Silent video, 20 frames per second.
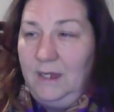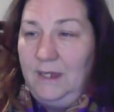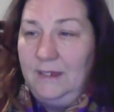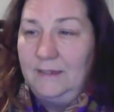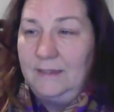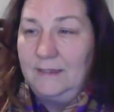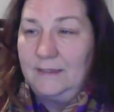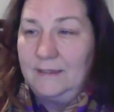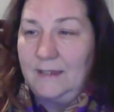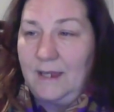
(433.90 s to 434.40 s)
He
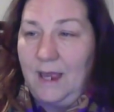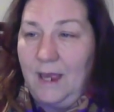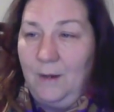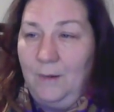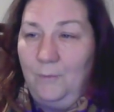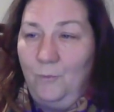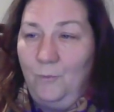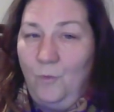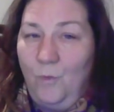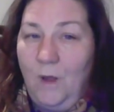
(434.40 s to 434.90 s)
says,
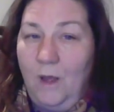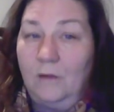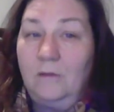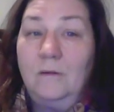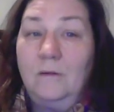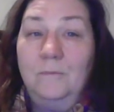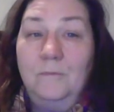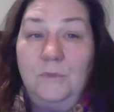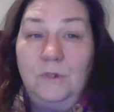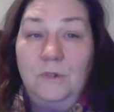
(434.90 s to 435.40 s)
I'm
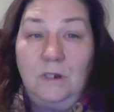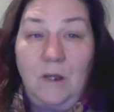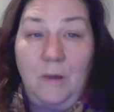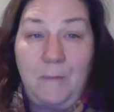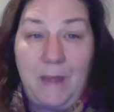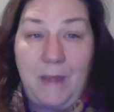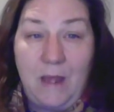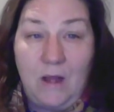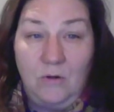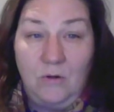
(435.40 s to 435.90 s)
welcome to
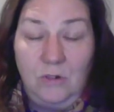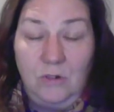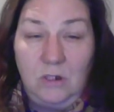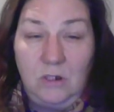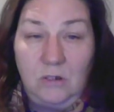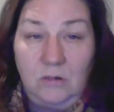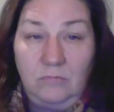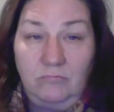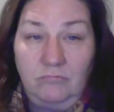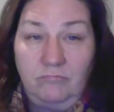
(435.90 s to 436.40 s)
come out
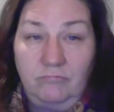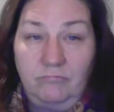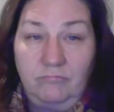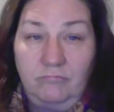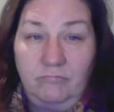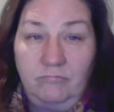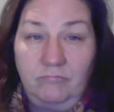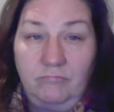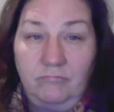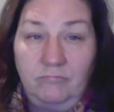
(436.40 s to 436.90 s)

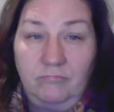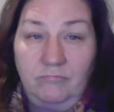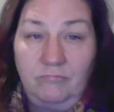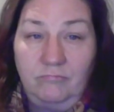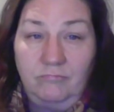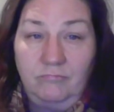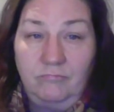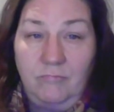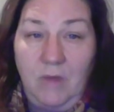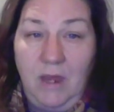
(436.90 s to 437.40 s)

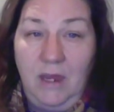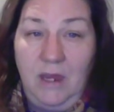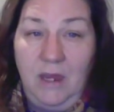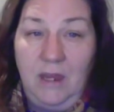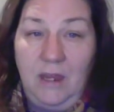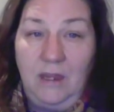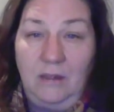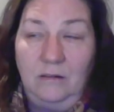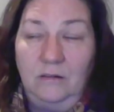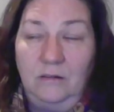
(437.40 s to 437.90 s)

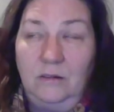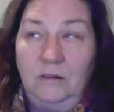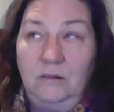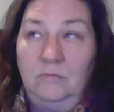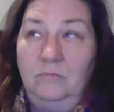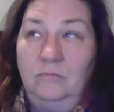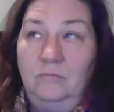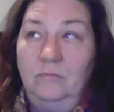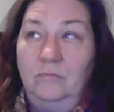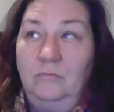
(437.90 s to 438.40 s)
and
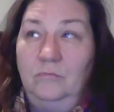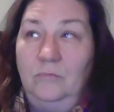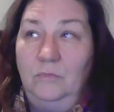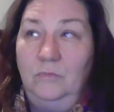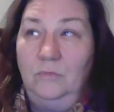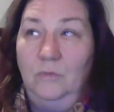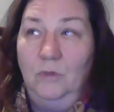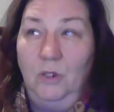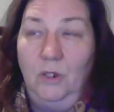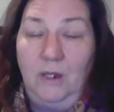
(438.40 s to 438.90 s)

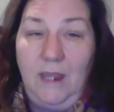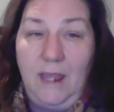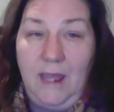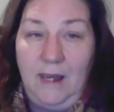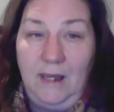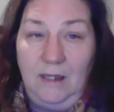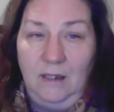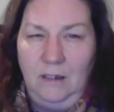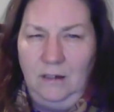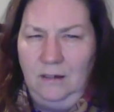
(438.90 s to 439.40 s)
look
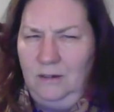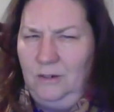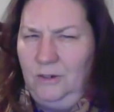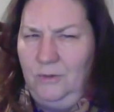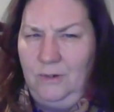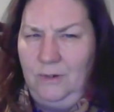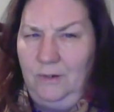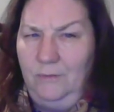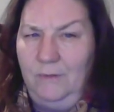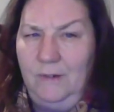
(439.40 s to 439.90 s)
at it and do
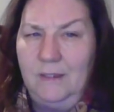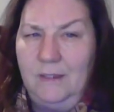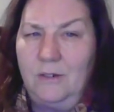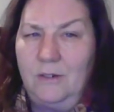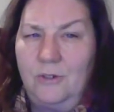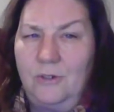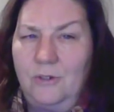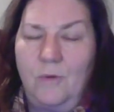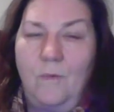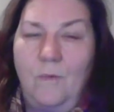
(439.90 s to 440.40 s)
any
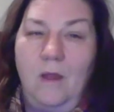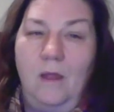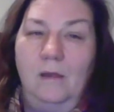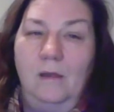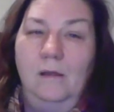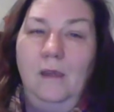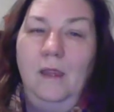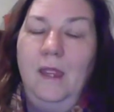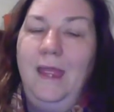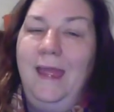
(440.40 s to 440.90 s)
research I want.
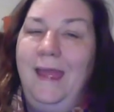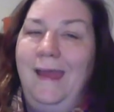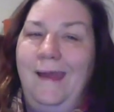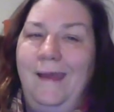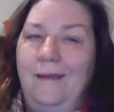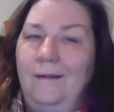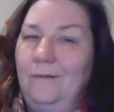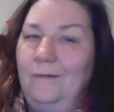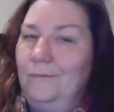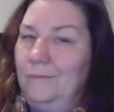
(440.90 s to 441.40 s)

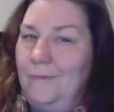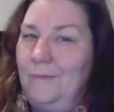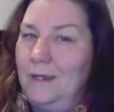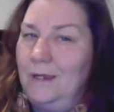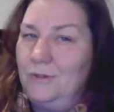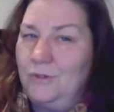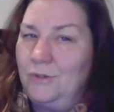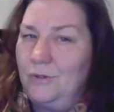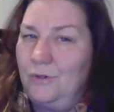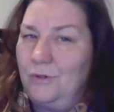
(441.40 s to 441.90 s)
I'm
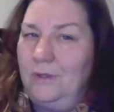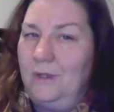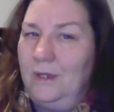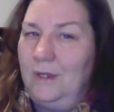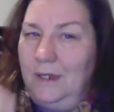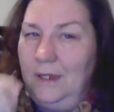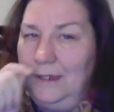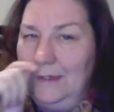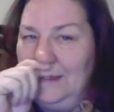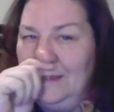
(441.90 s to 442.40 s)
not sure that
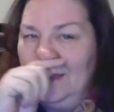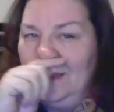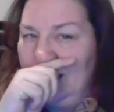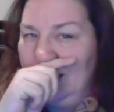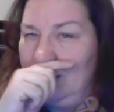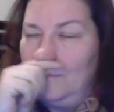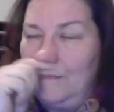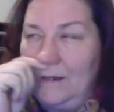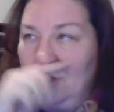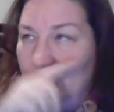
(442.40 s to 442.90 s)

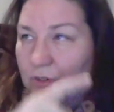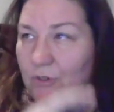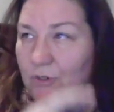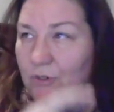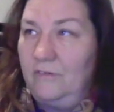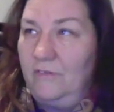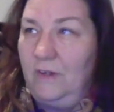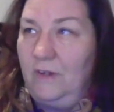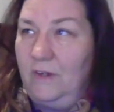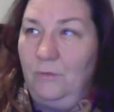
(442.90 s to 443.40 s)
I'm not
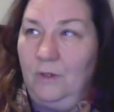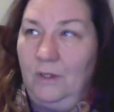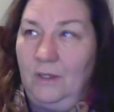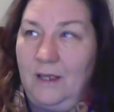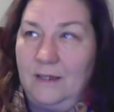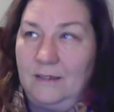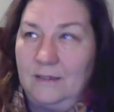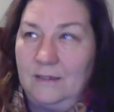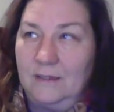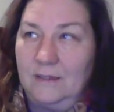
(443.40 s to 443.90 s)
sure if he
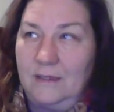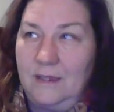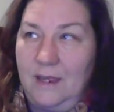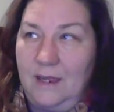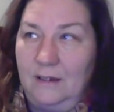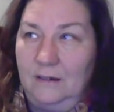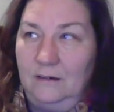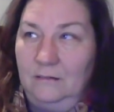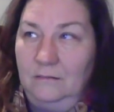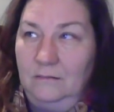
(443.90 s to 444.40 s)
realizes
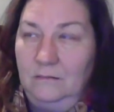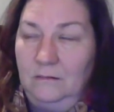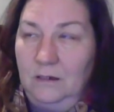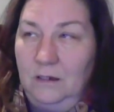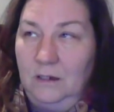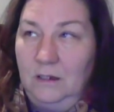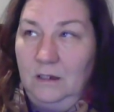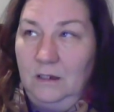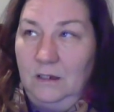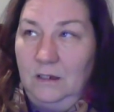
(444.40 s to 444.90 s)
that
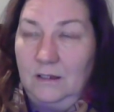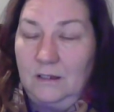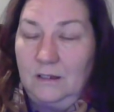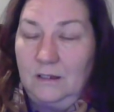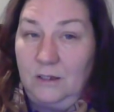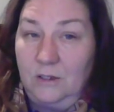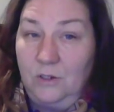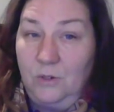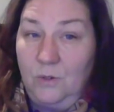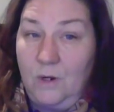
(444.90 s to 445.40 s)
it's
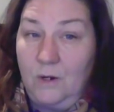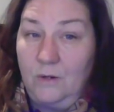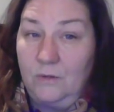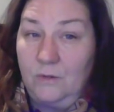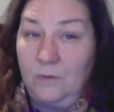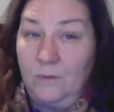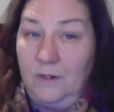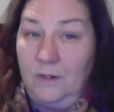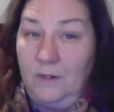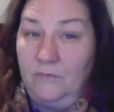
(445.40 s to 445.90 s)
like 2
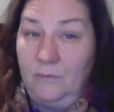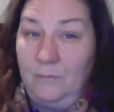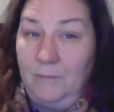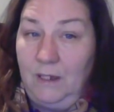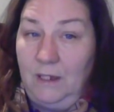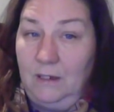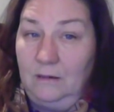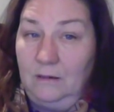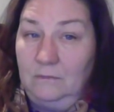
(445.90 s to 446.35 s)
hours away from me.